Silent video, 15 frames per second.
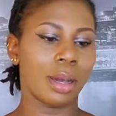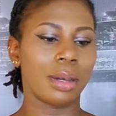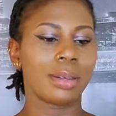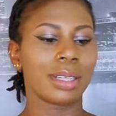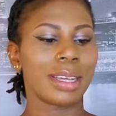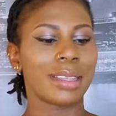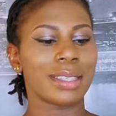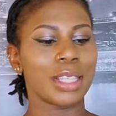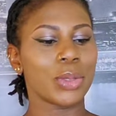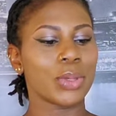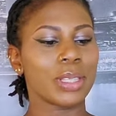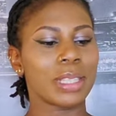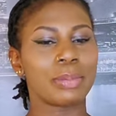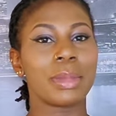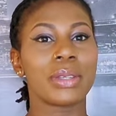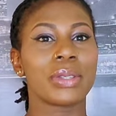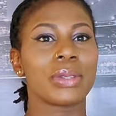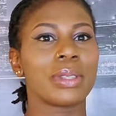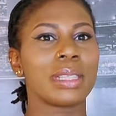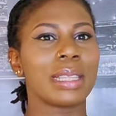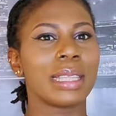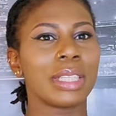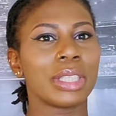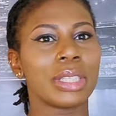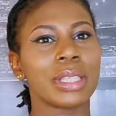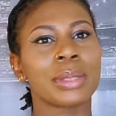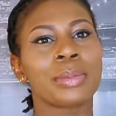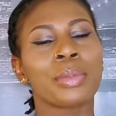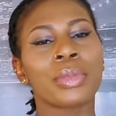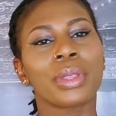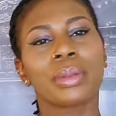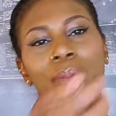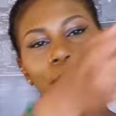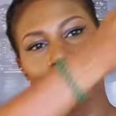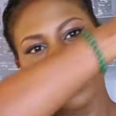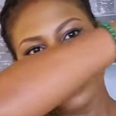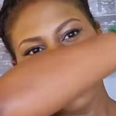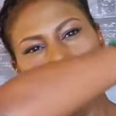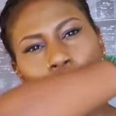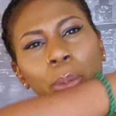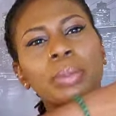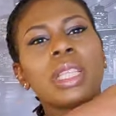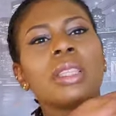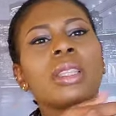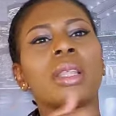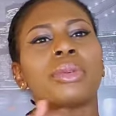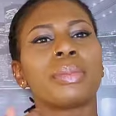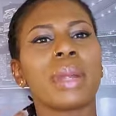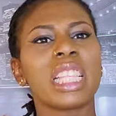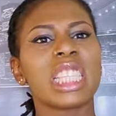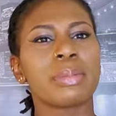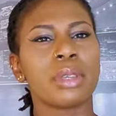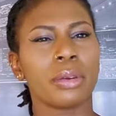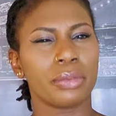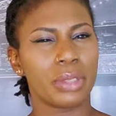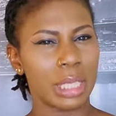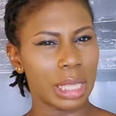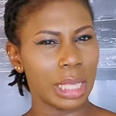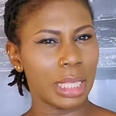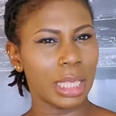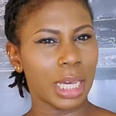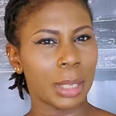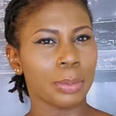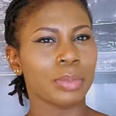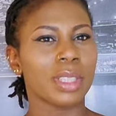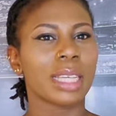Oh guys, this one smells so delicious. The opening reminds me of Delina,